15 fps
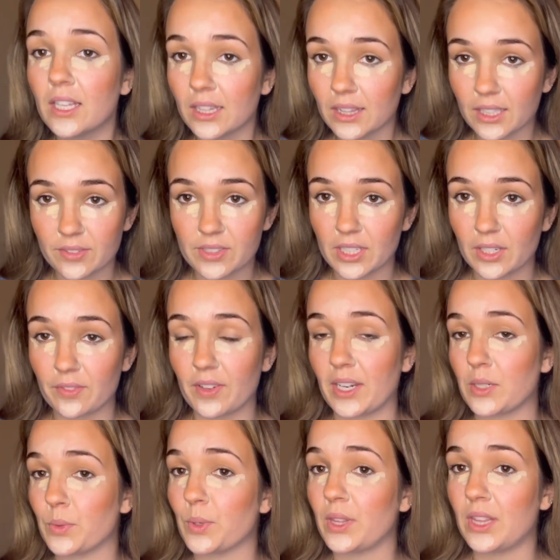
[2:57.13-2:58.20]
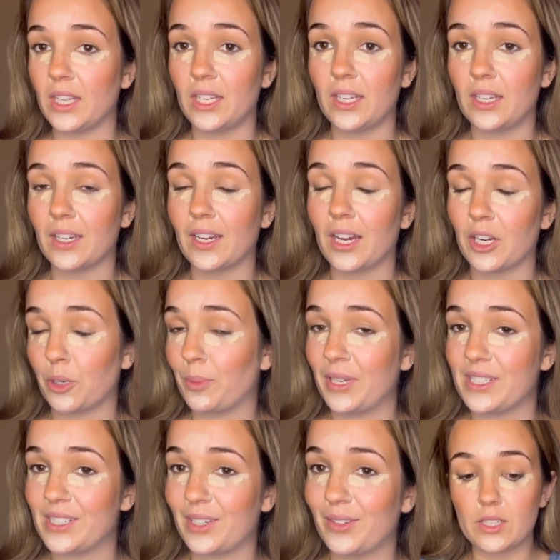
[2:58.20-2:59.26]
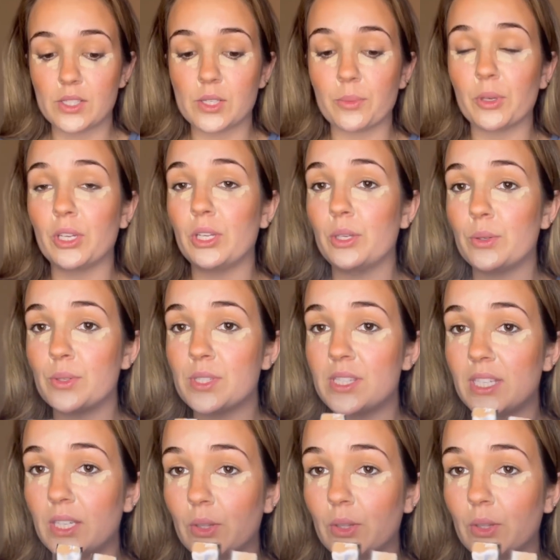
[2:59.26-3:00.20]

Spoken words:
lifting effect with the underpainting. So I'm gonna use the